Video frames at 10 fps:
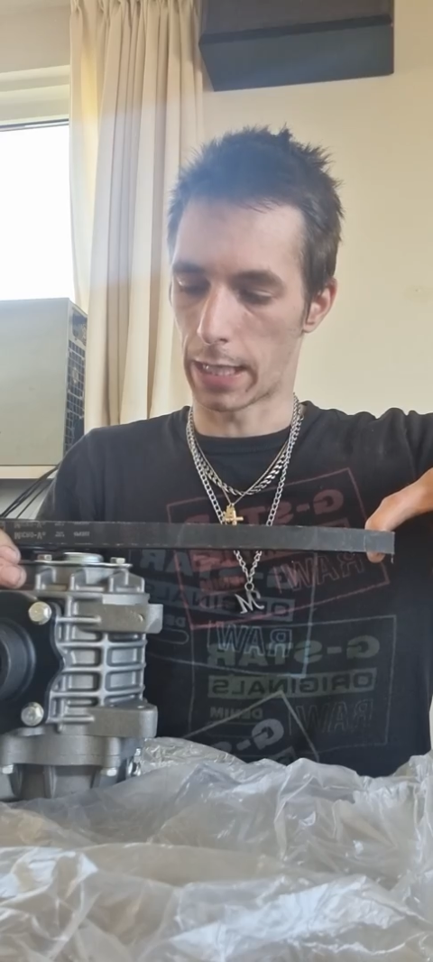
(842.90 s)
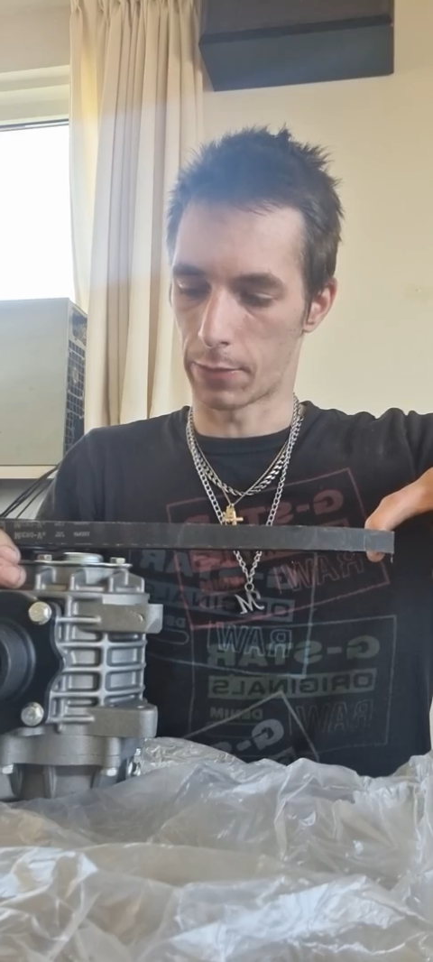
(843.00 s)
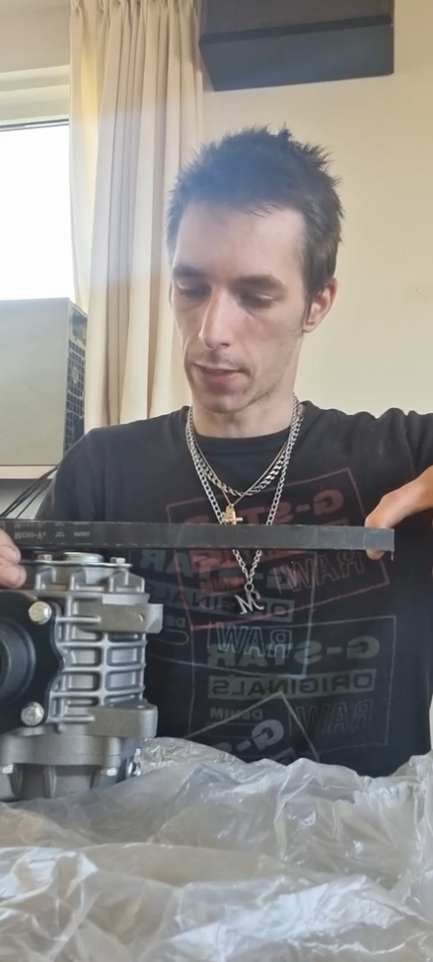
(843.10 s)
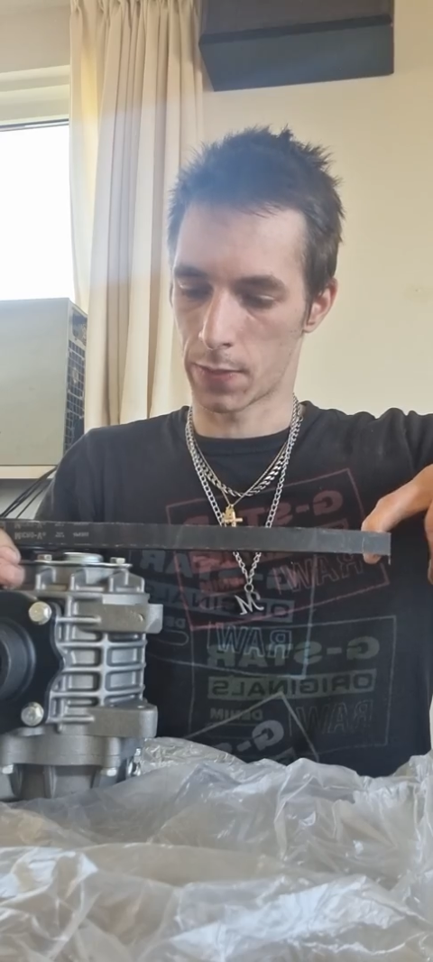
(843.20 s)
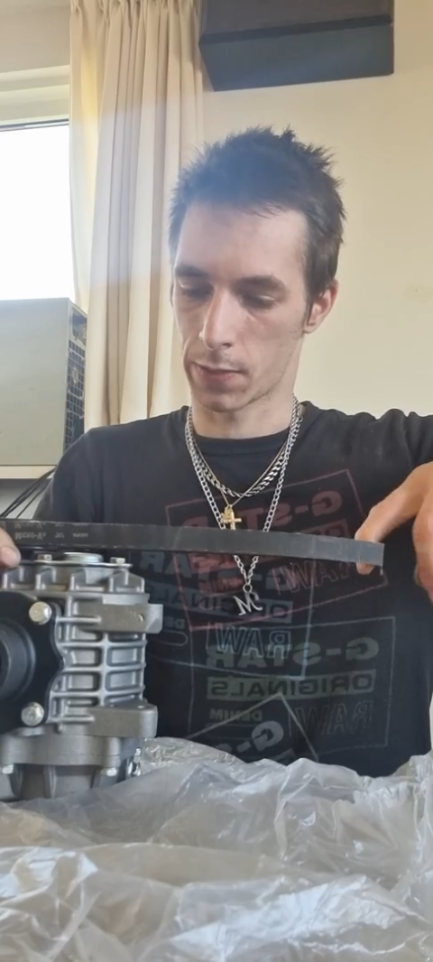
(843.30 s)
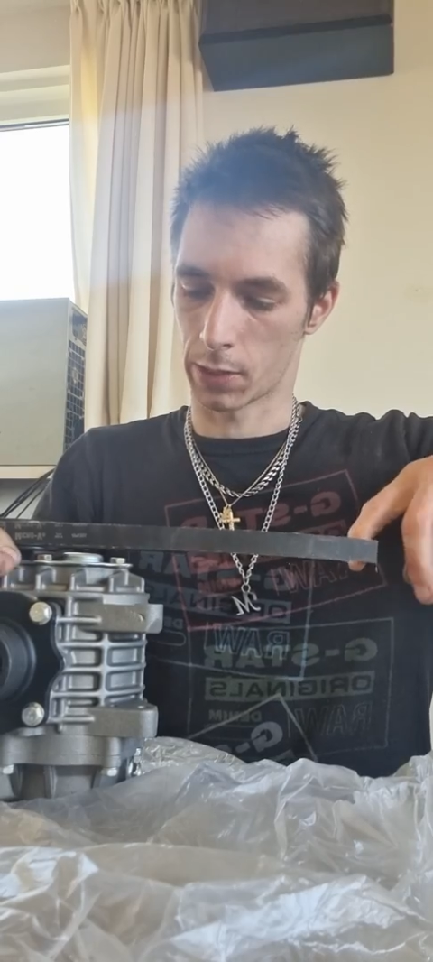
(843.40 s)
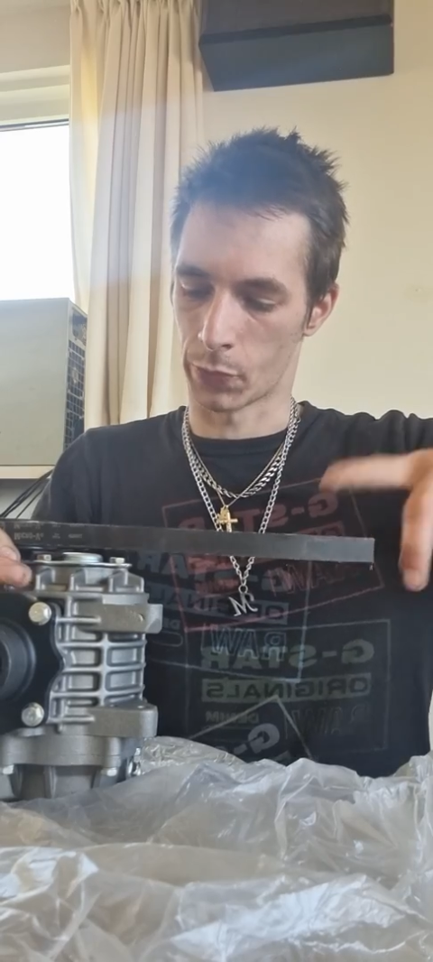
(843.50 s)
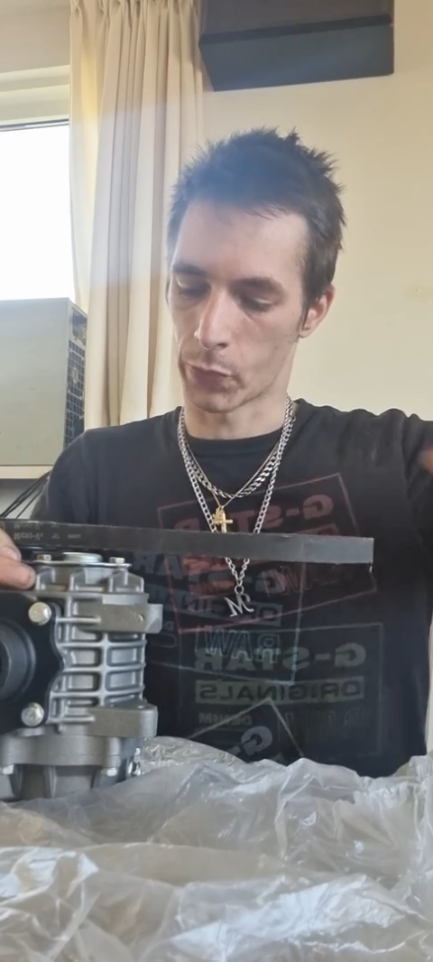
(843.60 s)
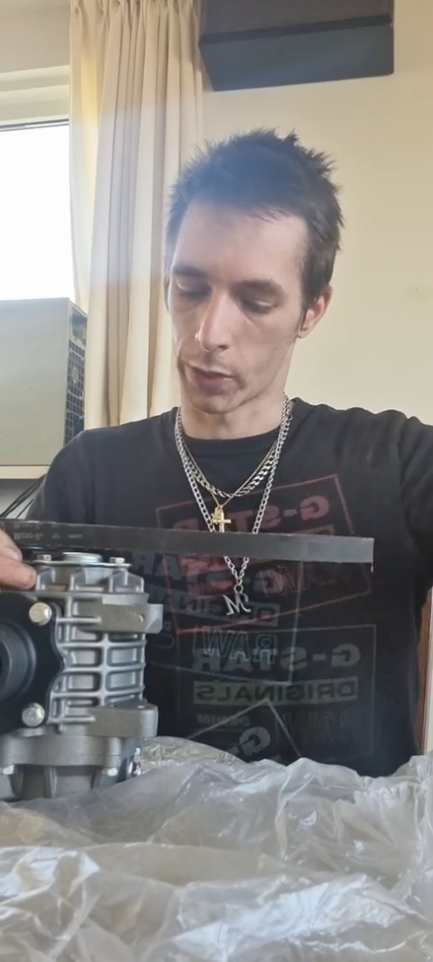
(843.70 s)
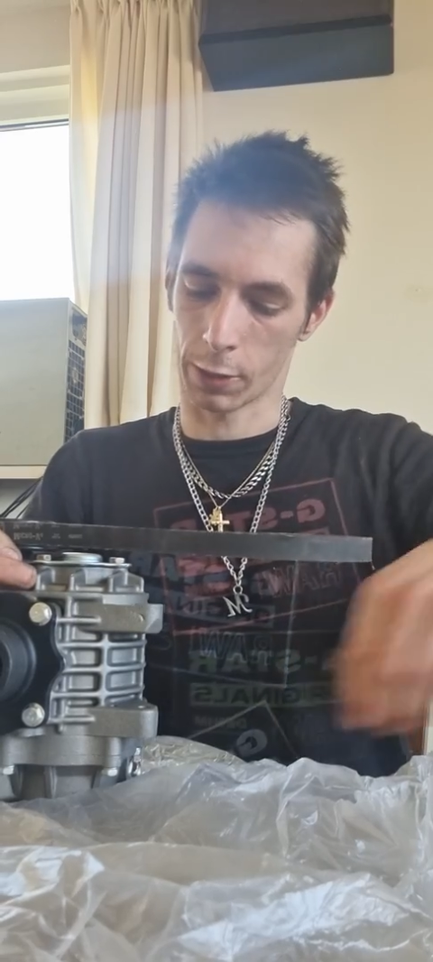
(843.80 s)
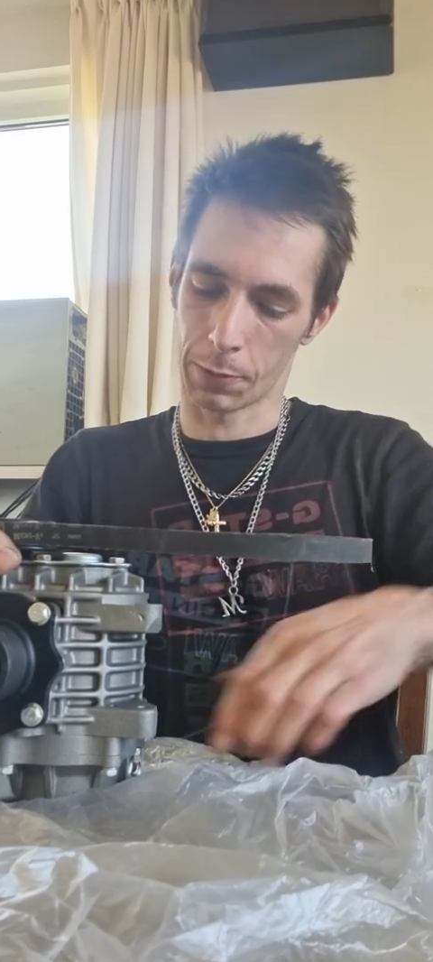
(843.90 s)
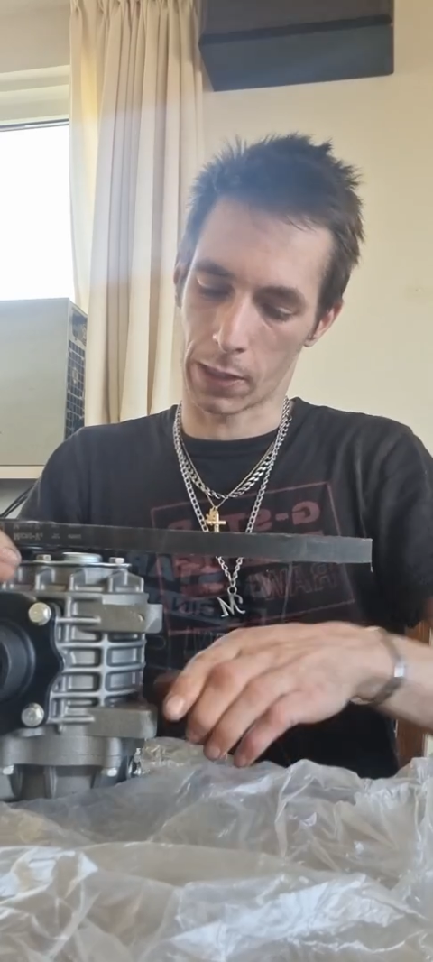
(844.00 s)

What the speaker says: how this is going to work,